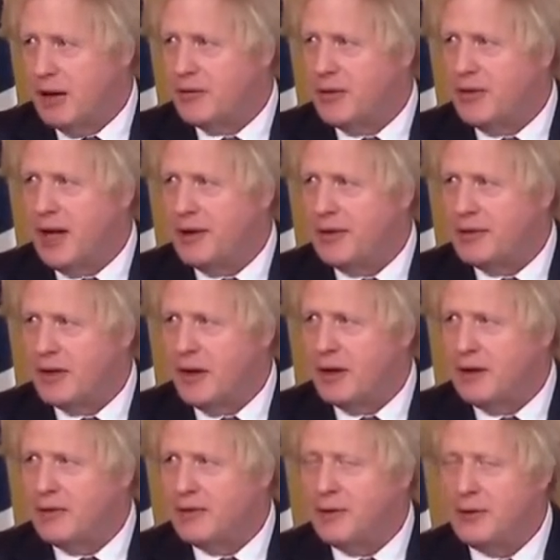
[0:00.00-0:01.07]
country. That is
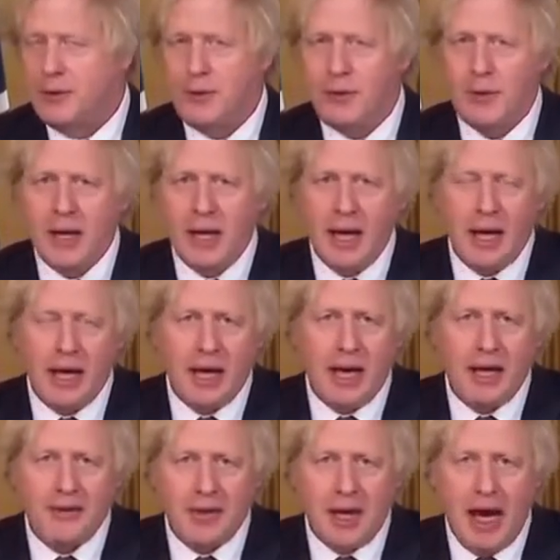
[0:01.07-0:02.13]
going to
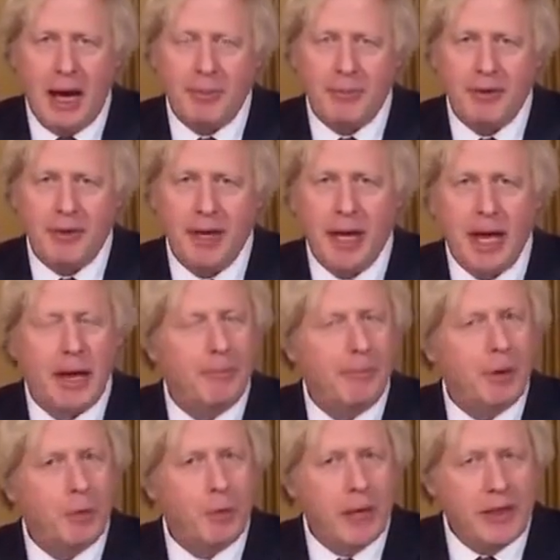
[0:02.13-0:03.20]
happen.
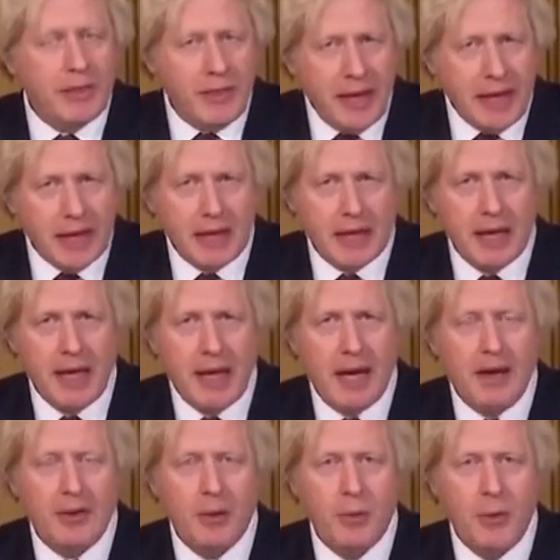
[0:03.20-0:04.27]
But we think
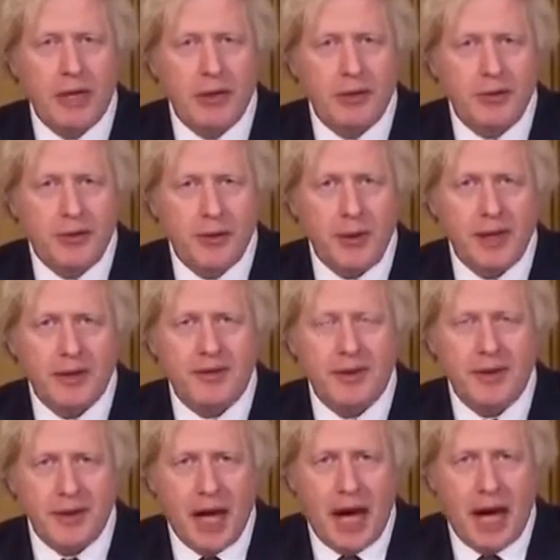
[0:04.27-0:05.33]
that we can do
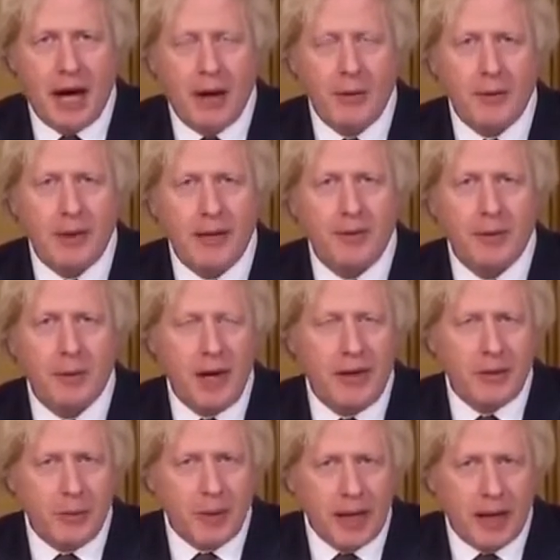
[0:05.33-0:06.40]
it now in the
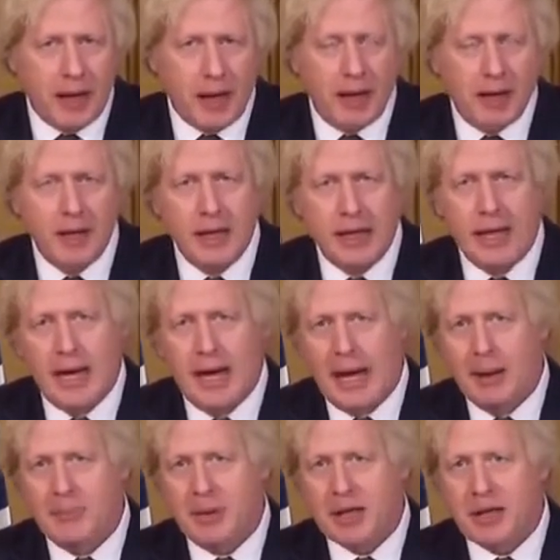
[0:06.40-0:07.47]
way that we are,
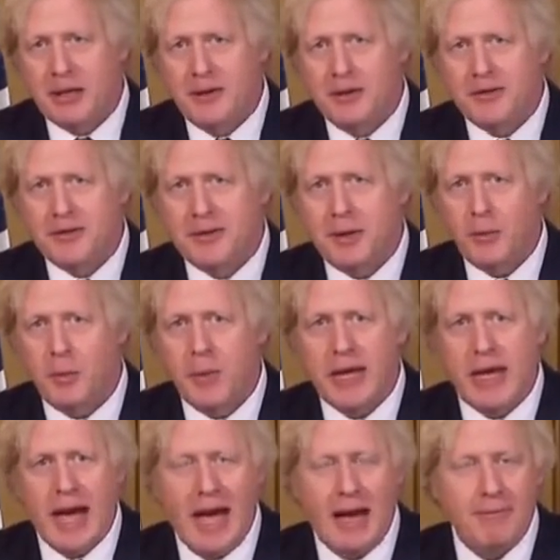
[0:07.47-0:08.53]
because
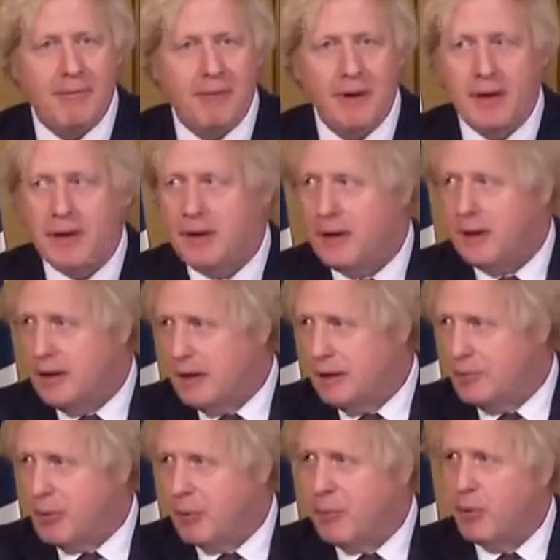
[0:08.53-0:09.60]
we have the
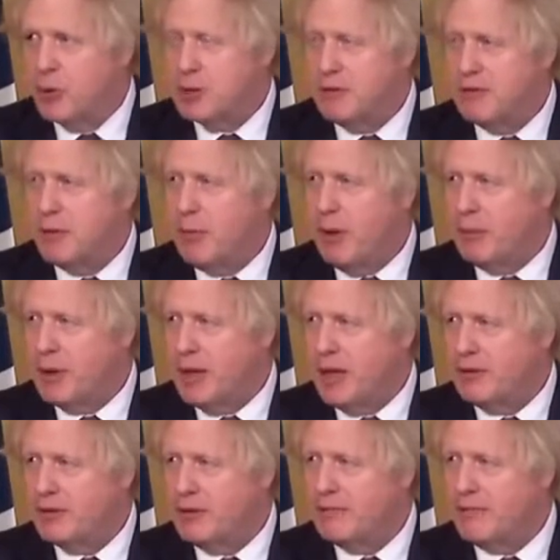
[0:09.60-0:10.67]
proportion of the
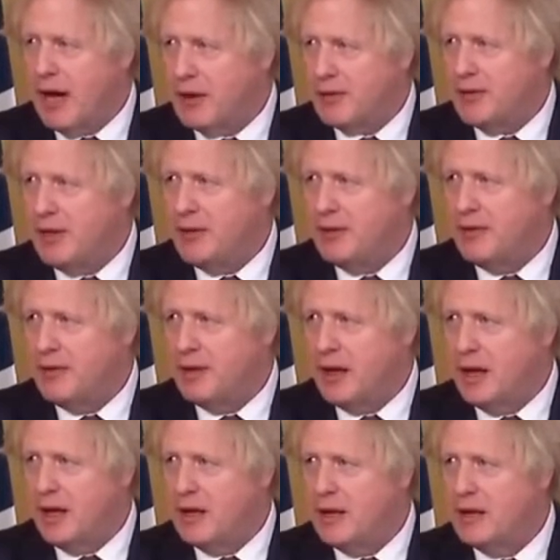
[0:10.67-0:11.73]
population vaccinated that
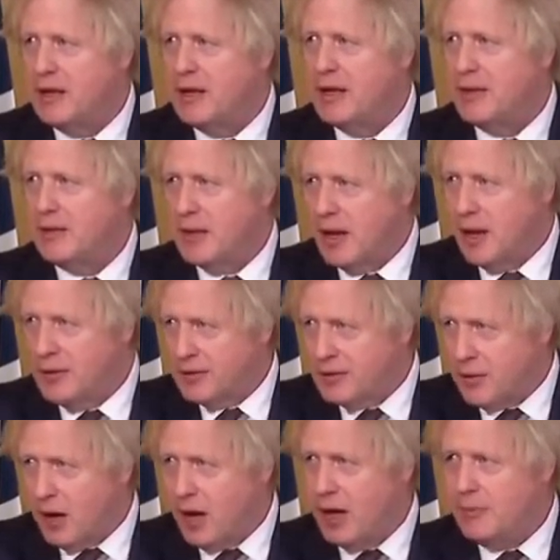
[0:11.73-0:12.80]
I
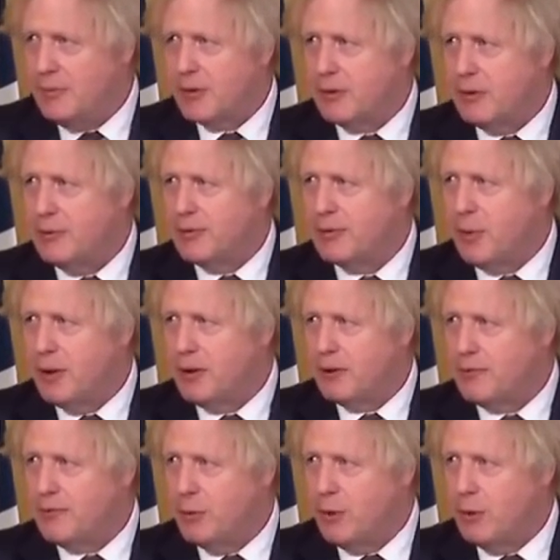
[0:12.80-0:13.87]
described, the groups 1
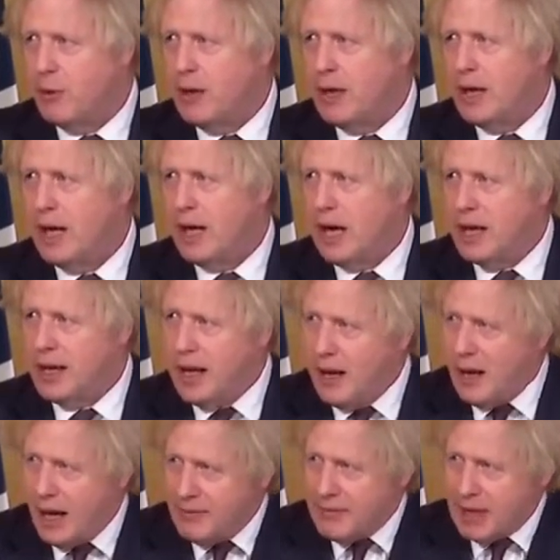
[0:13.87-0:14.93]
to 4, and
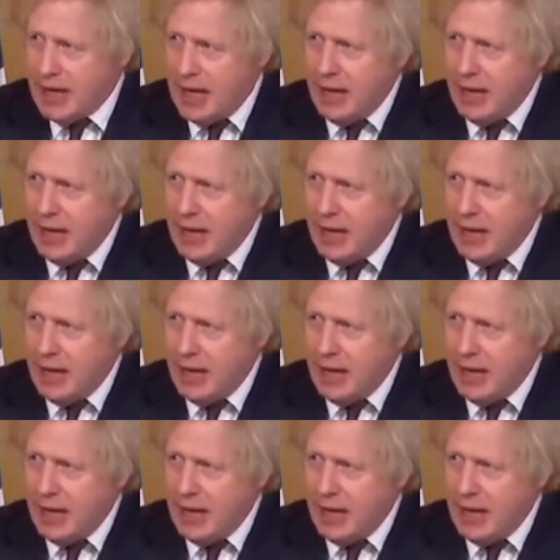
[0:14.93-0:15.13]
now having